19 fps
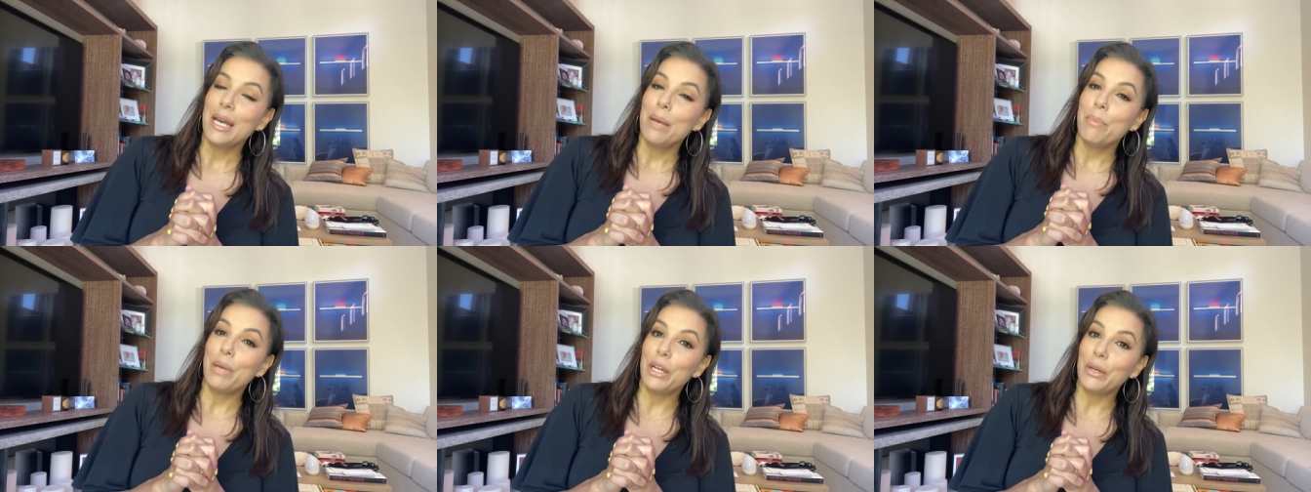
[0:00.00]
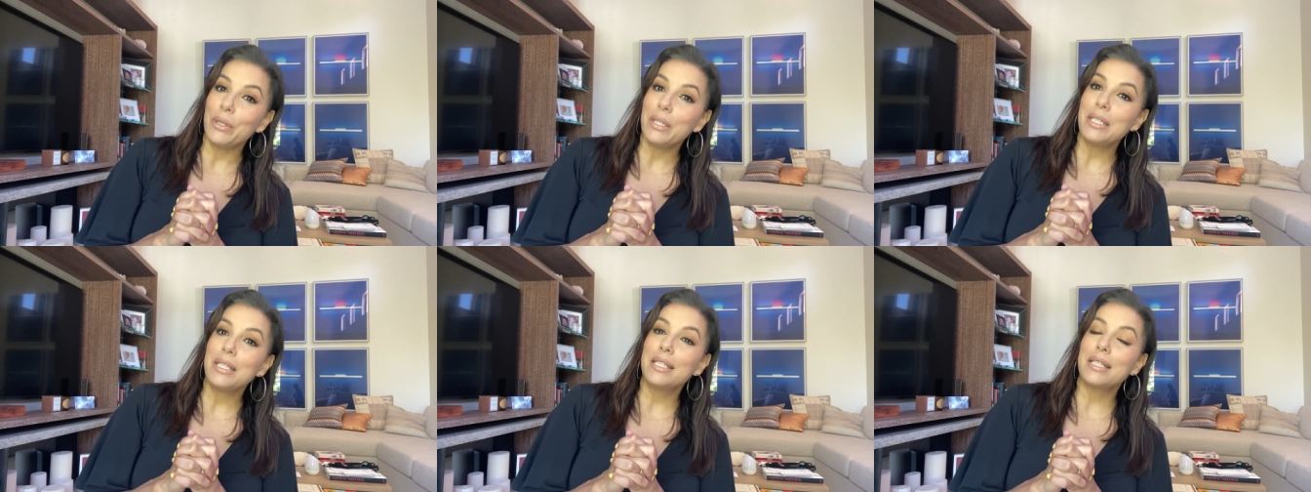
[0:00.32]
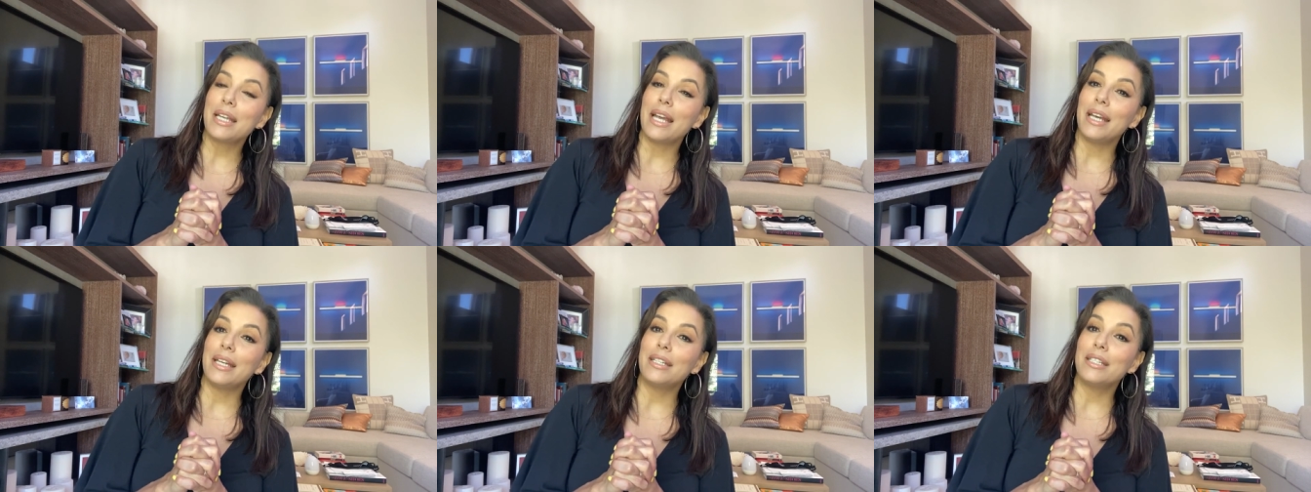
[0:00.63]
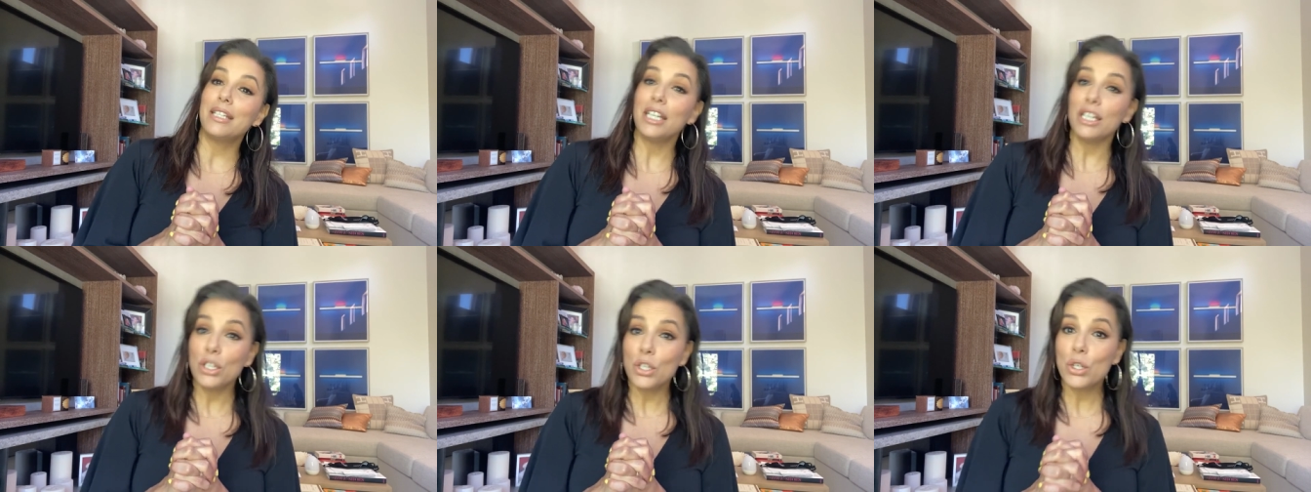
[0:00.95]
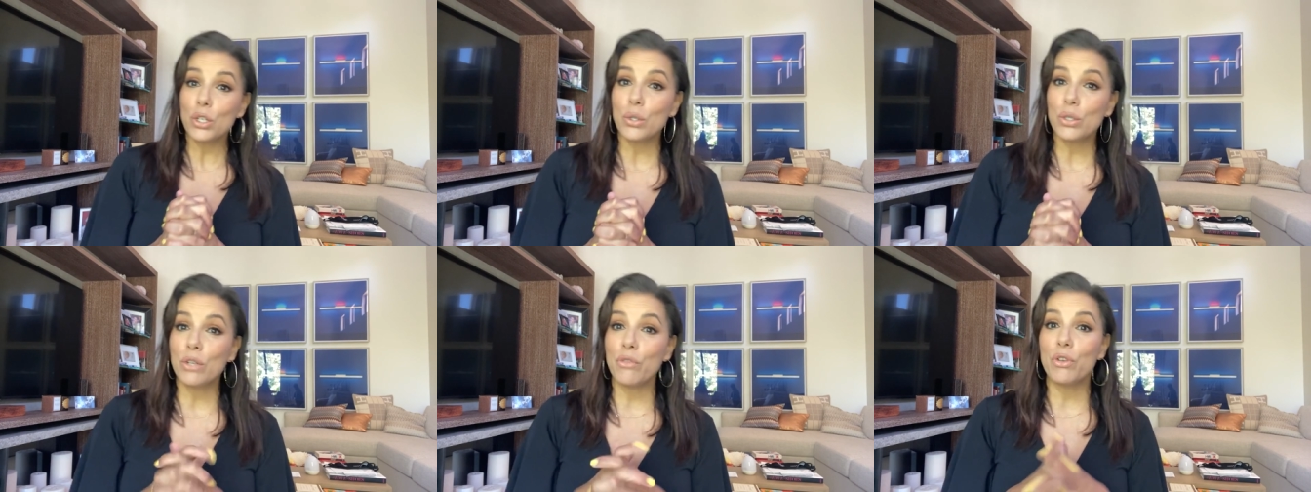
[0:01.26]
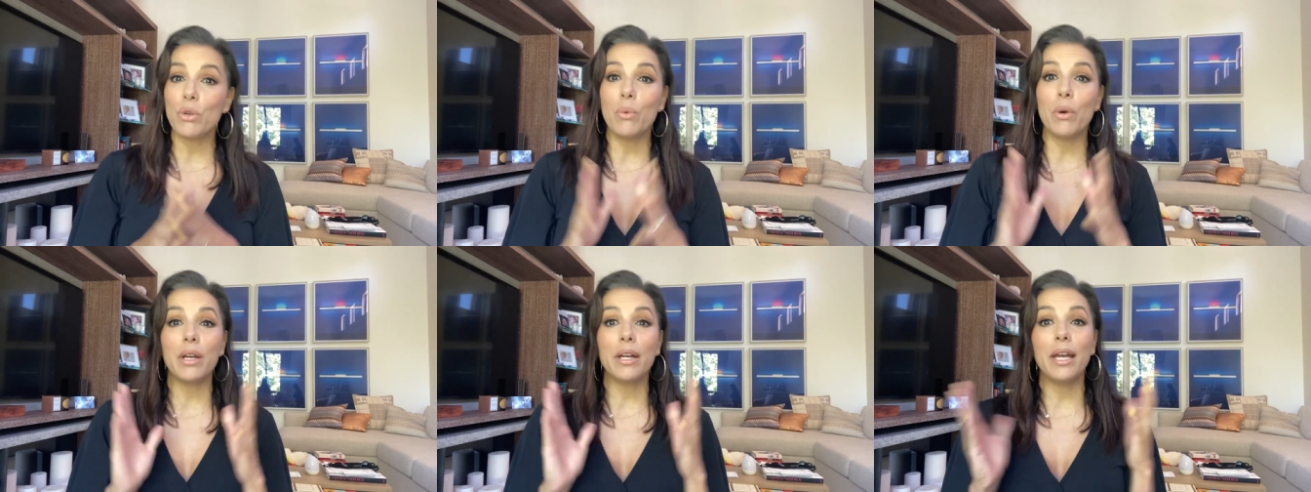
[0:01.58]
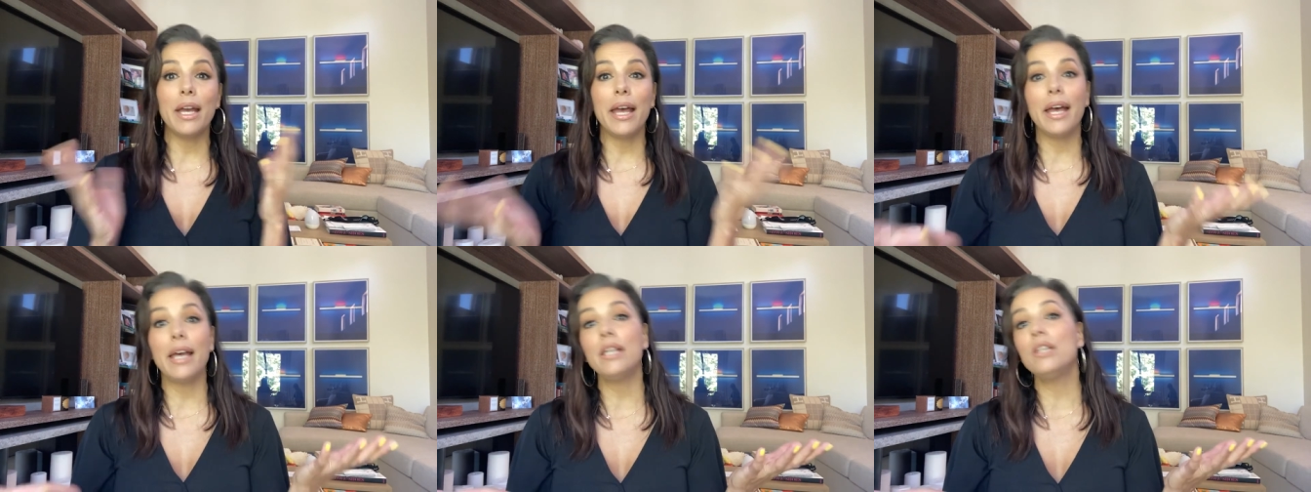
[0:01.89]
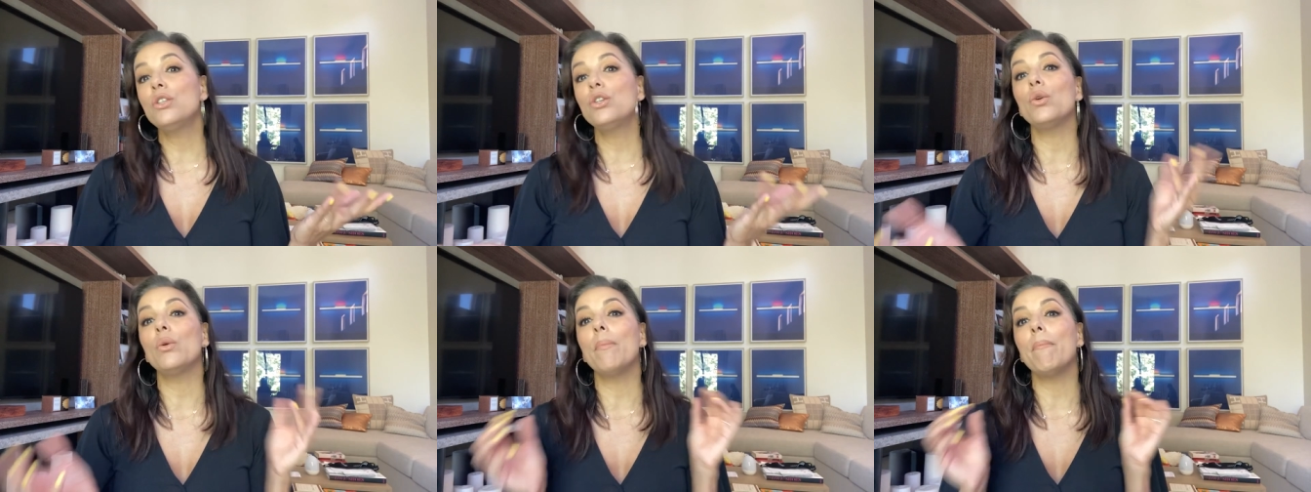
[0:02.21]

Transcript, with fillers: Parents and teachers, if you want to head to